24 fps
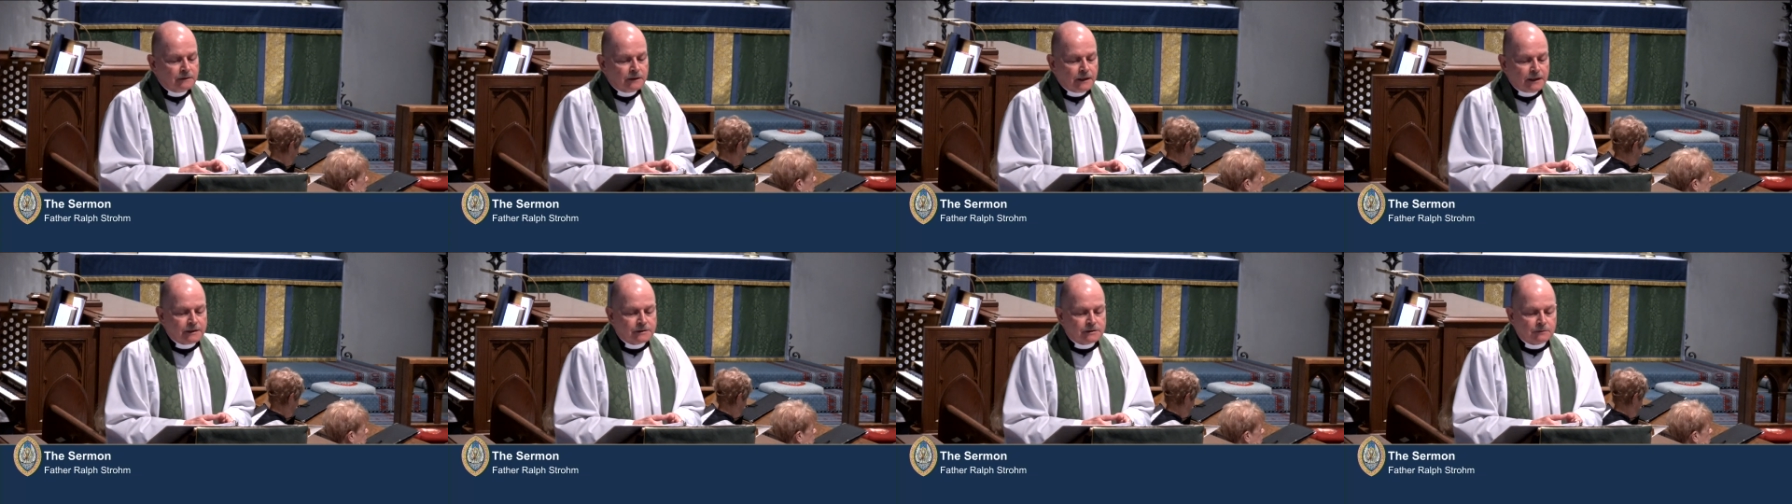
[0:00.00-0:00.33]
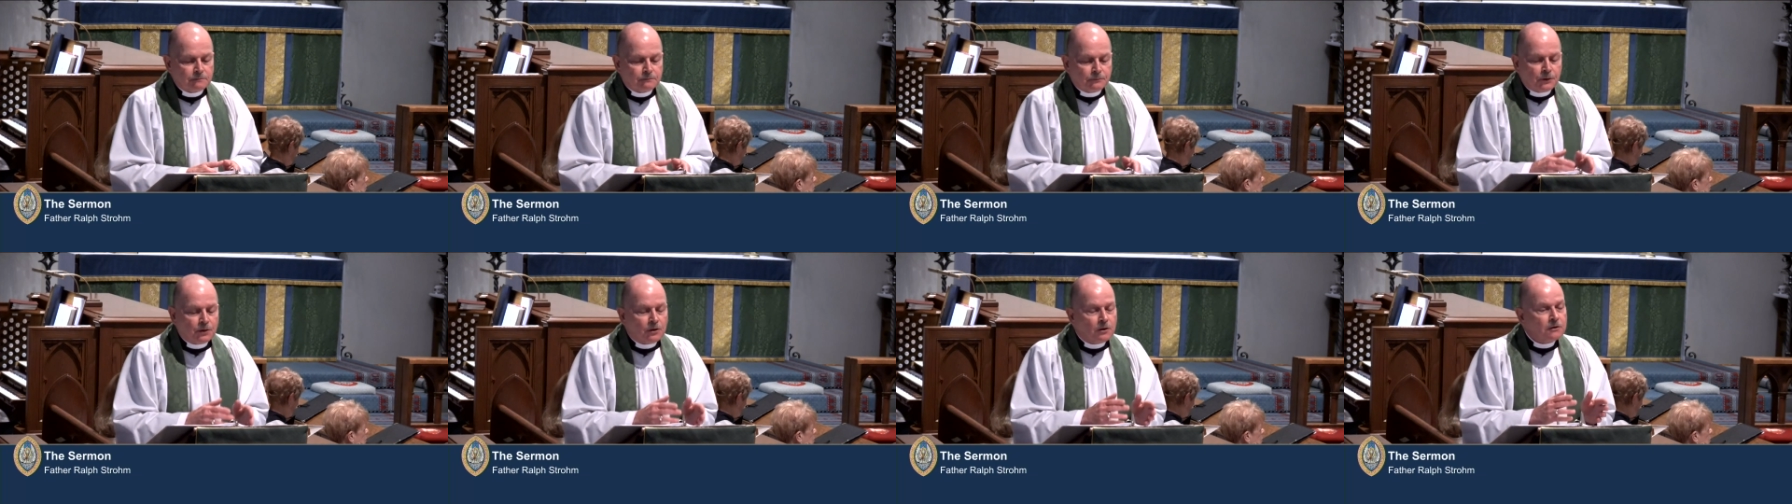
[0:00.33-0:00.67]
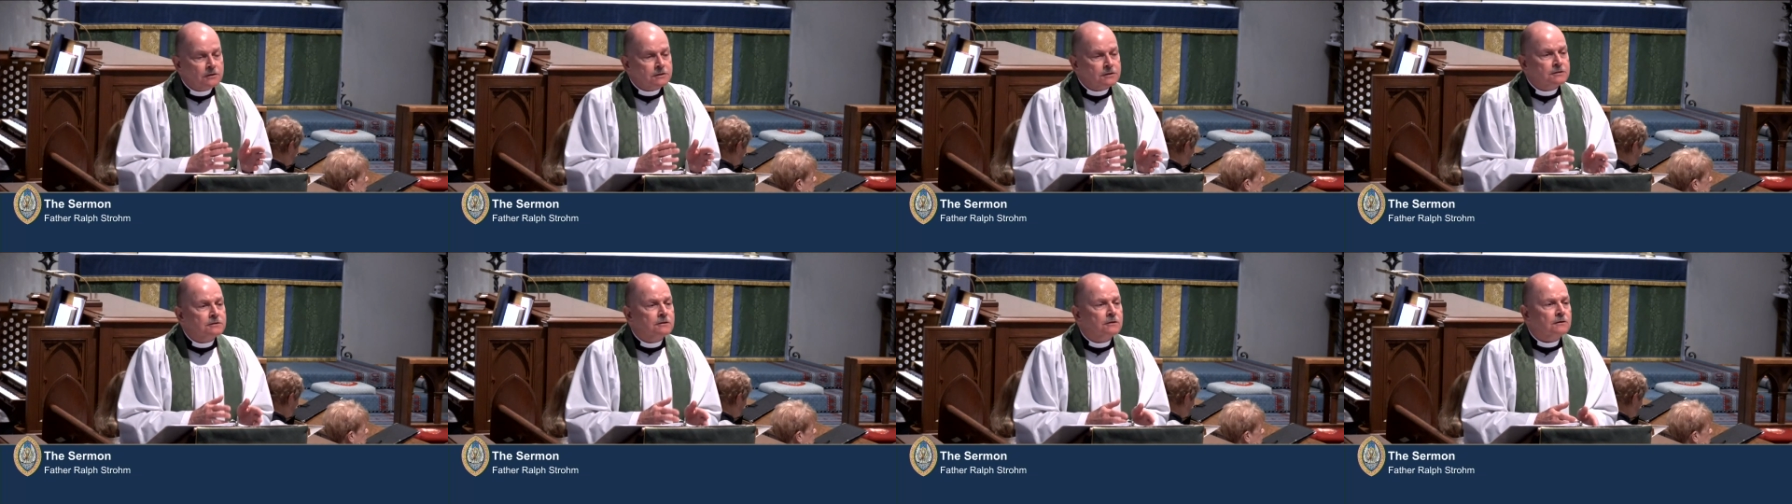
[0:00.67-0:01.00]
as a
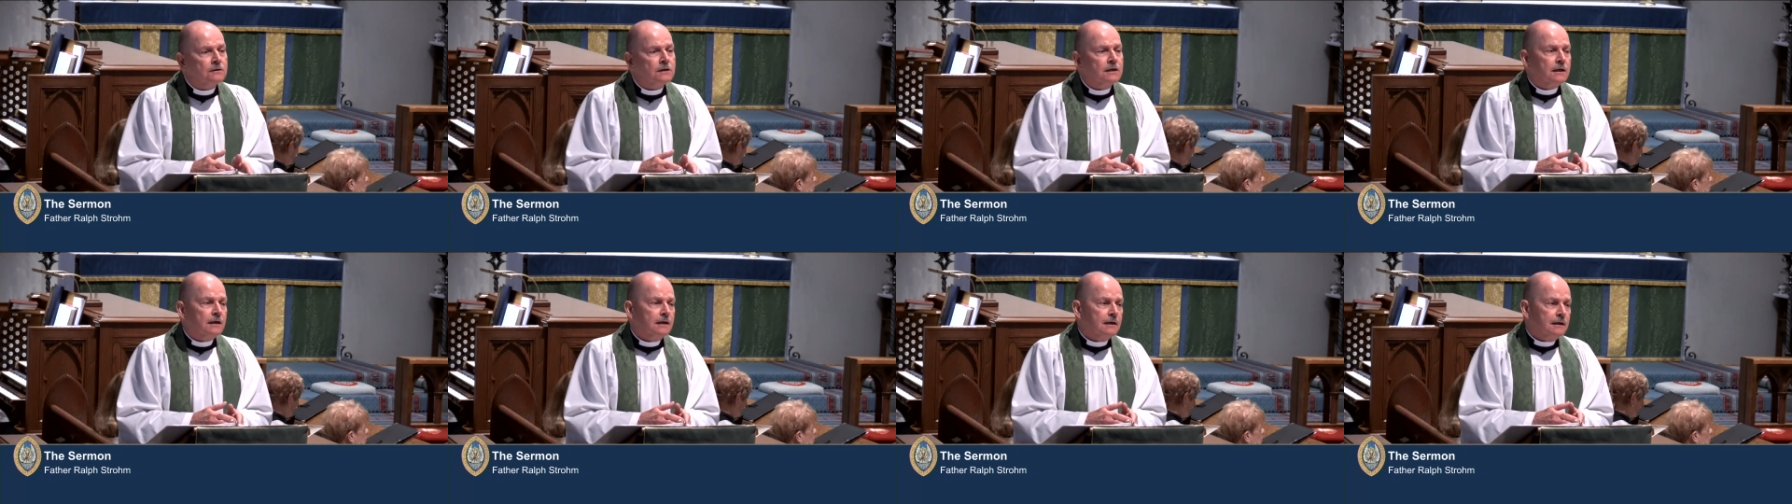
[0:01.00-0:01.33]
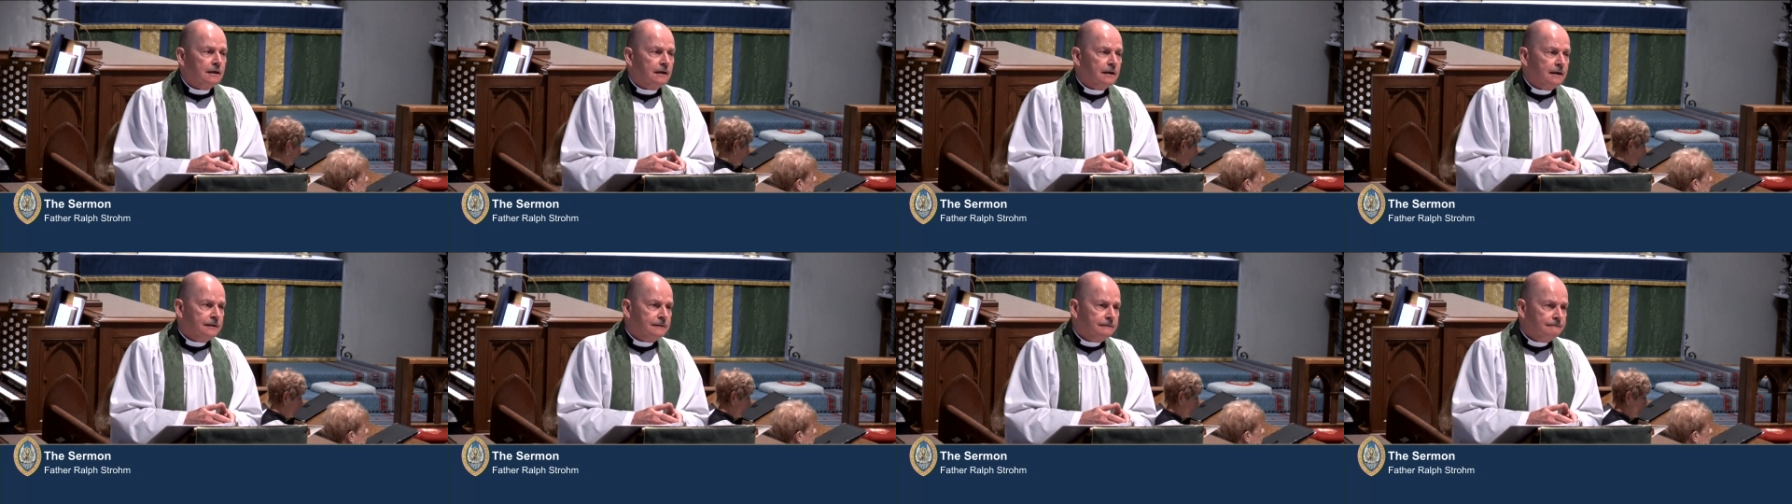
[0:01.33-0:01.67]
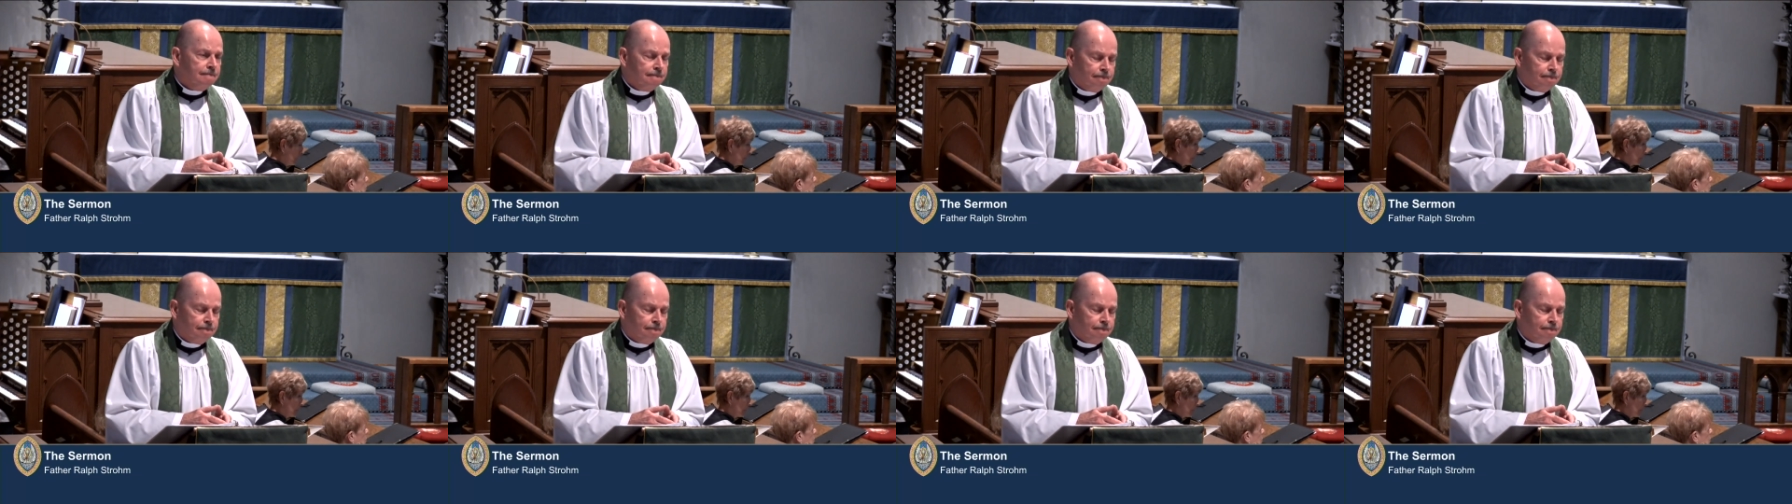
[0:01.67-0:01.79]
personal God,